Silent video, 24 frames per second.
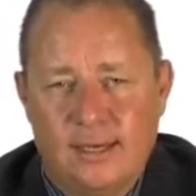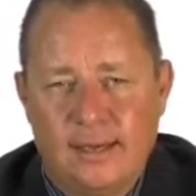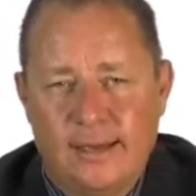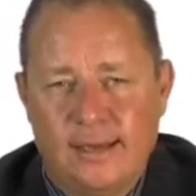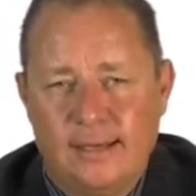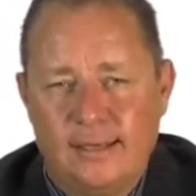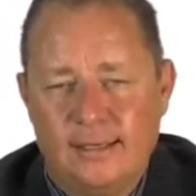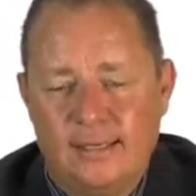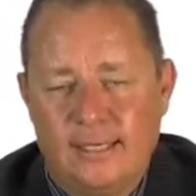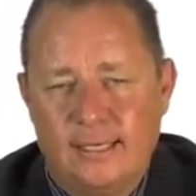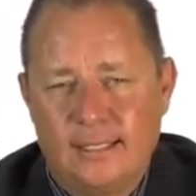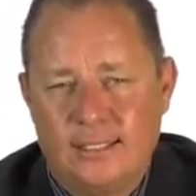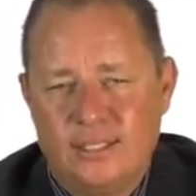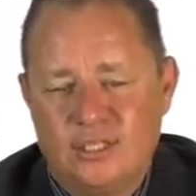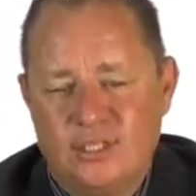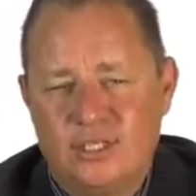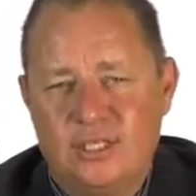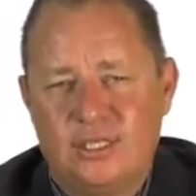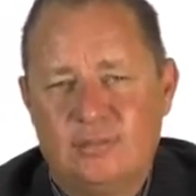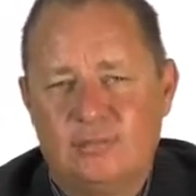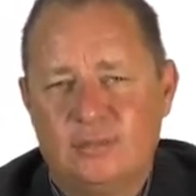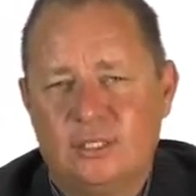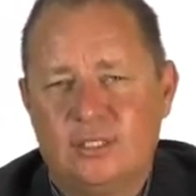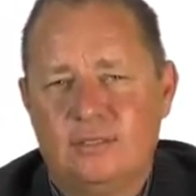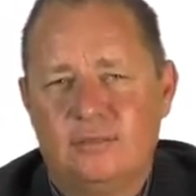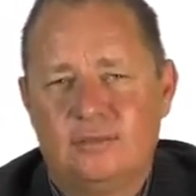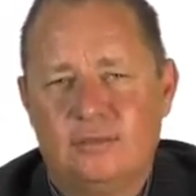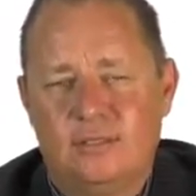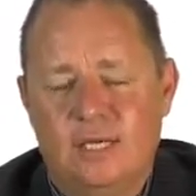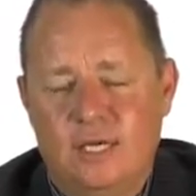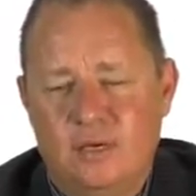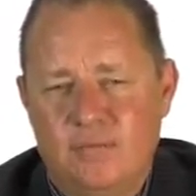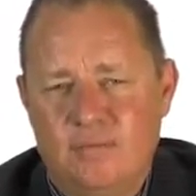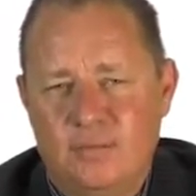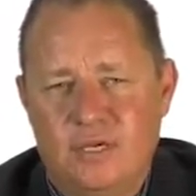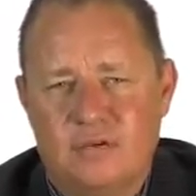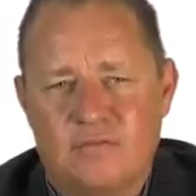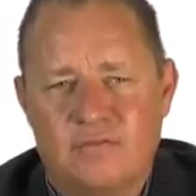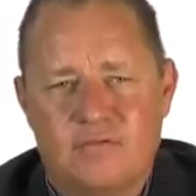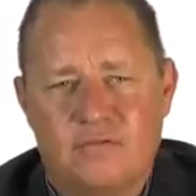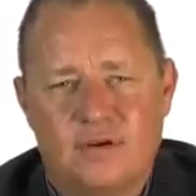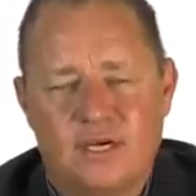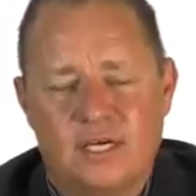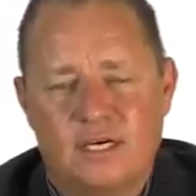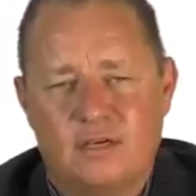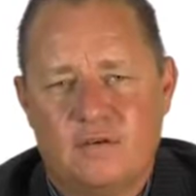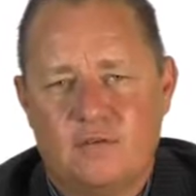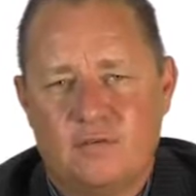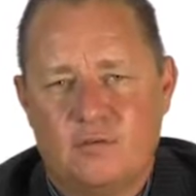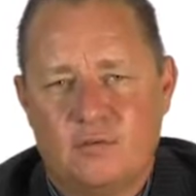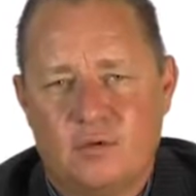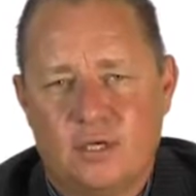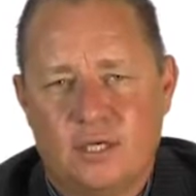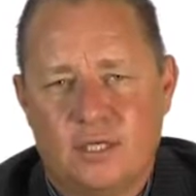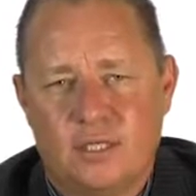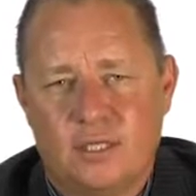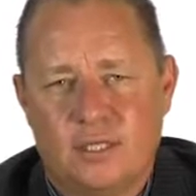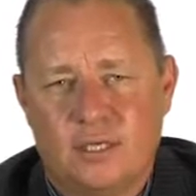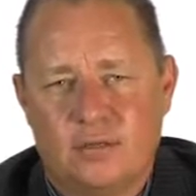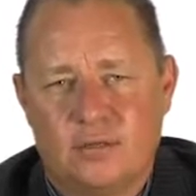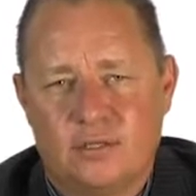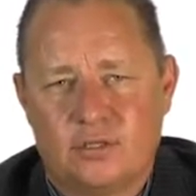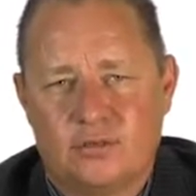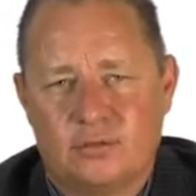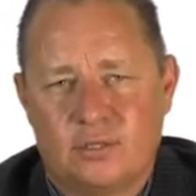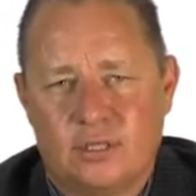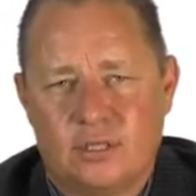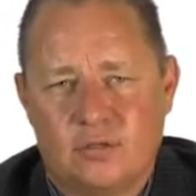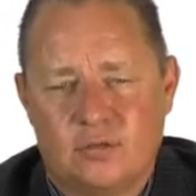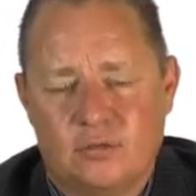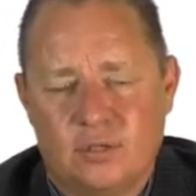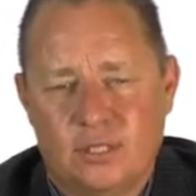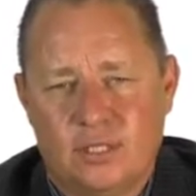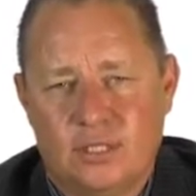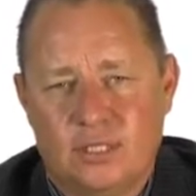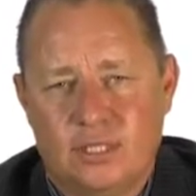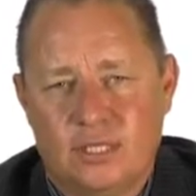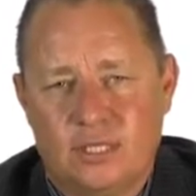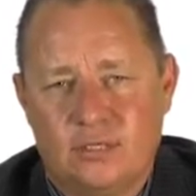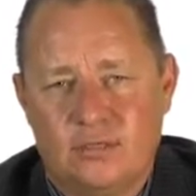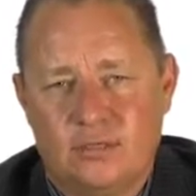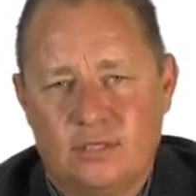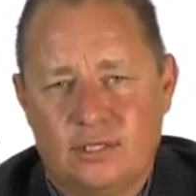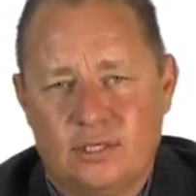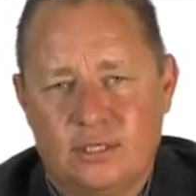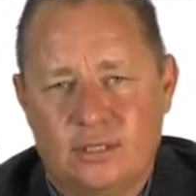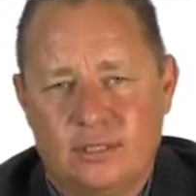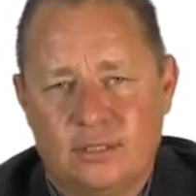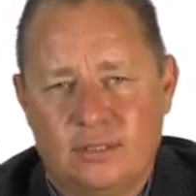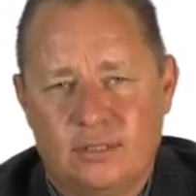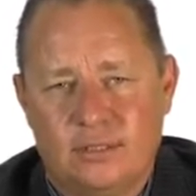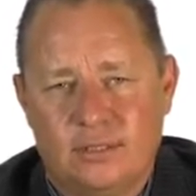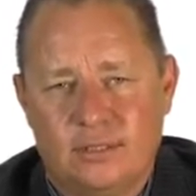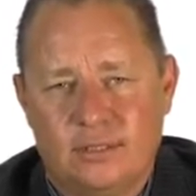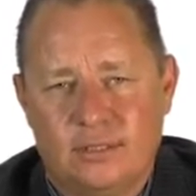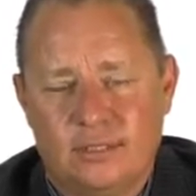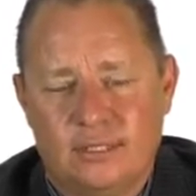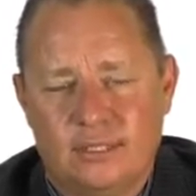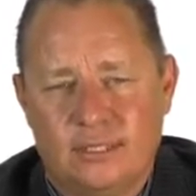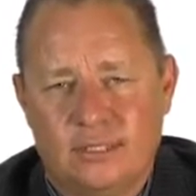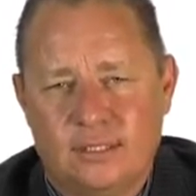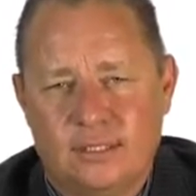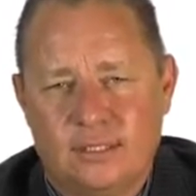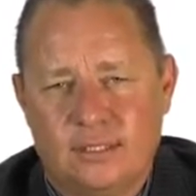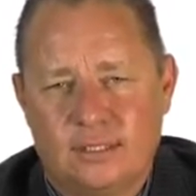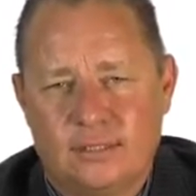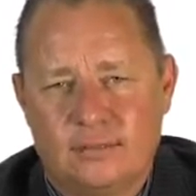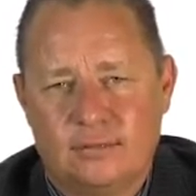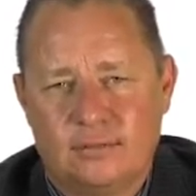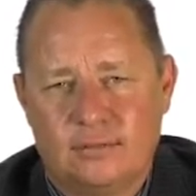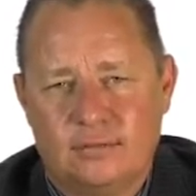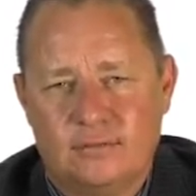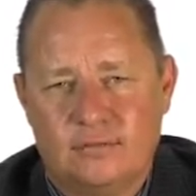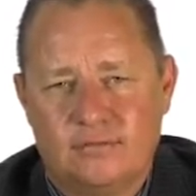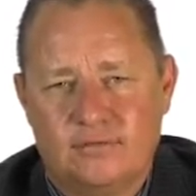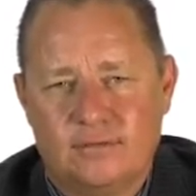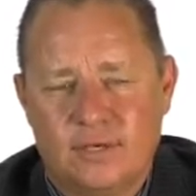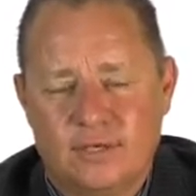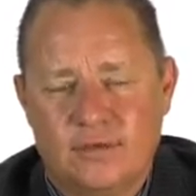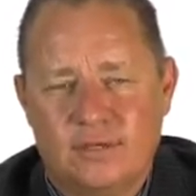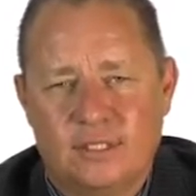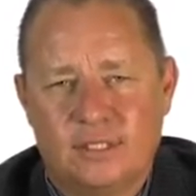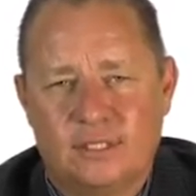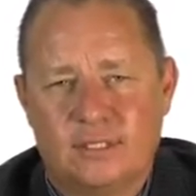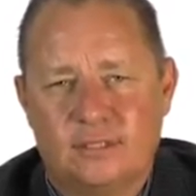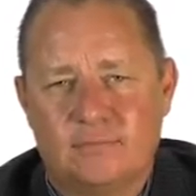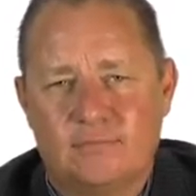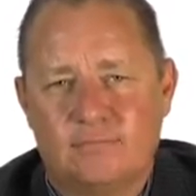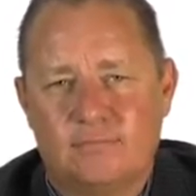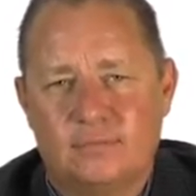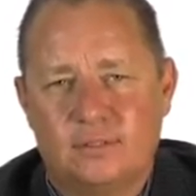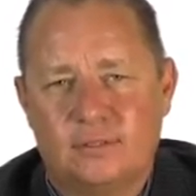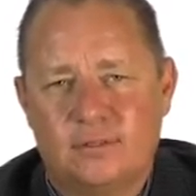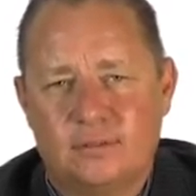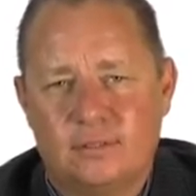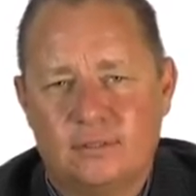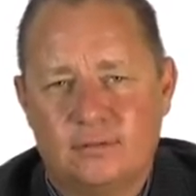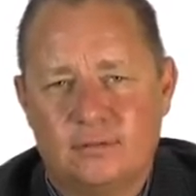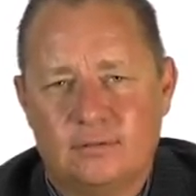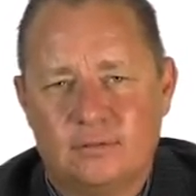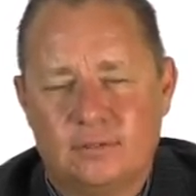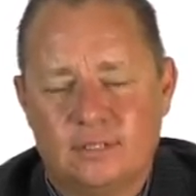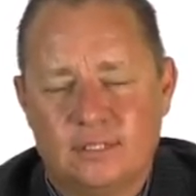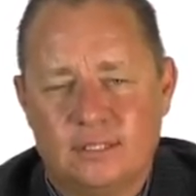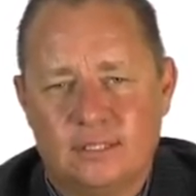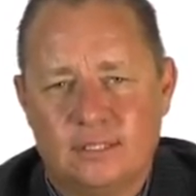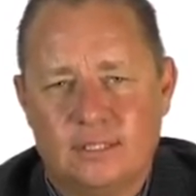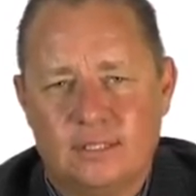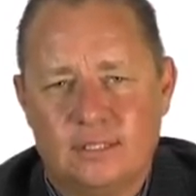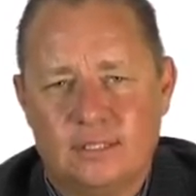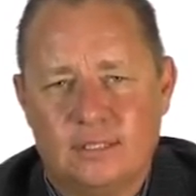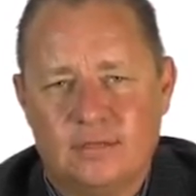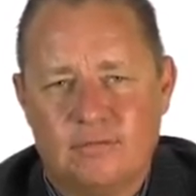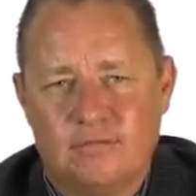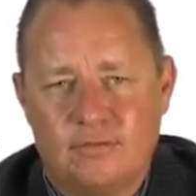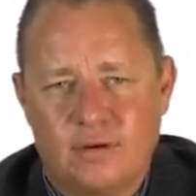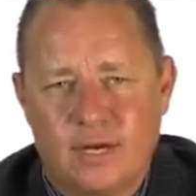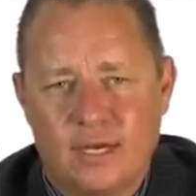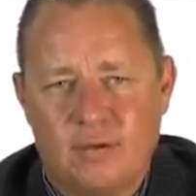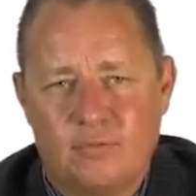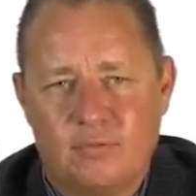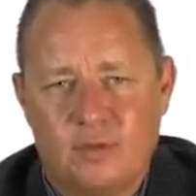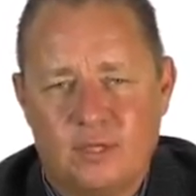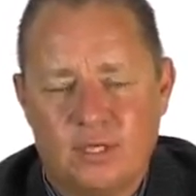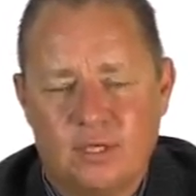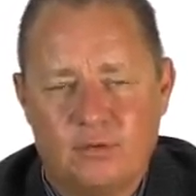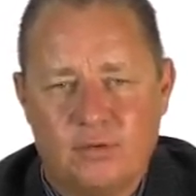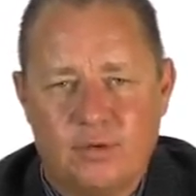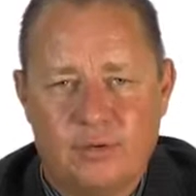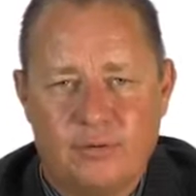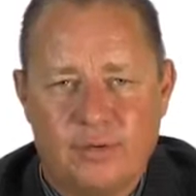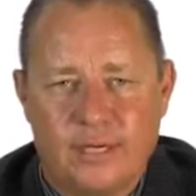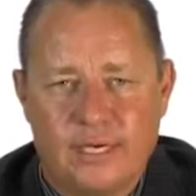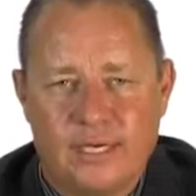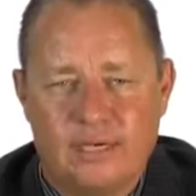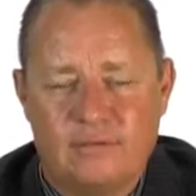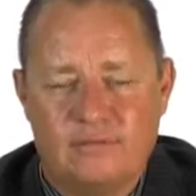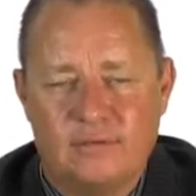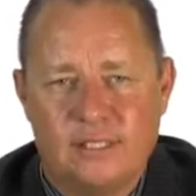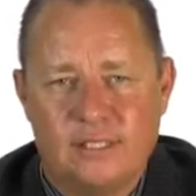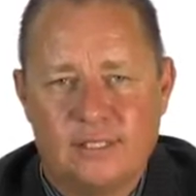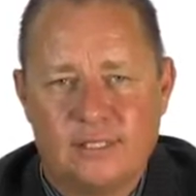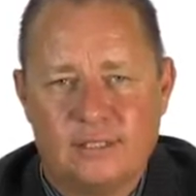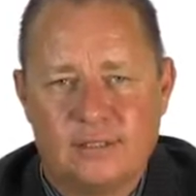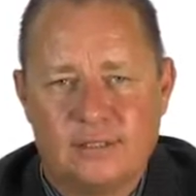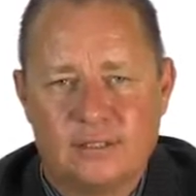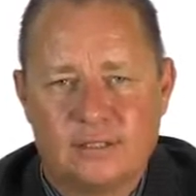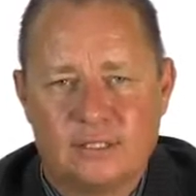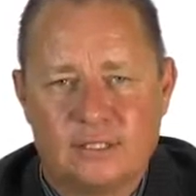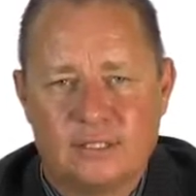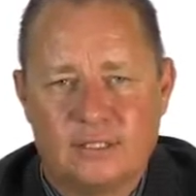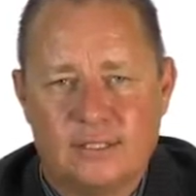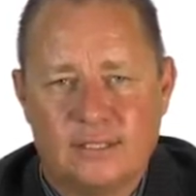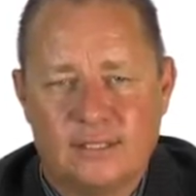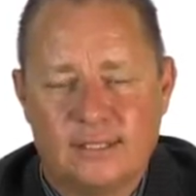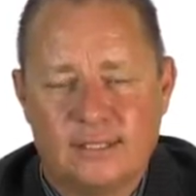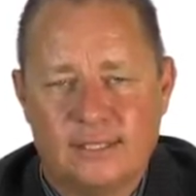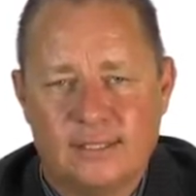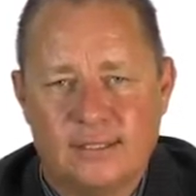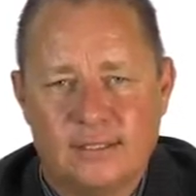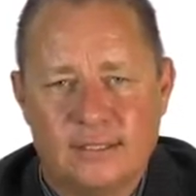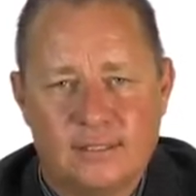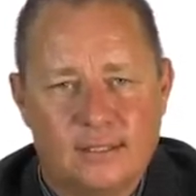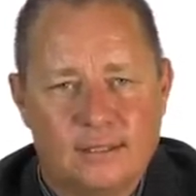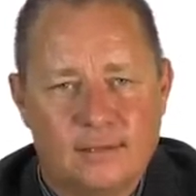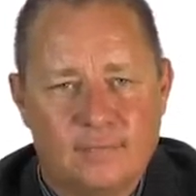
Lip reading: And ladies and gentlemen, don't be afraid of quality control. Quality control is very simple. You'll see the framework where we cover it in the slide.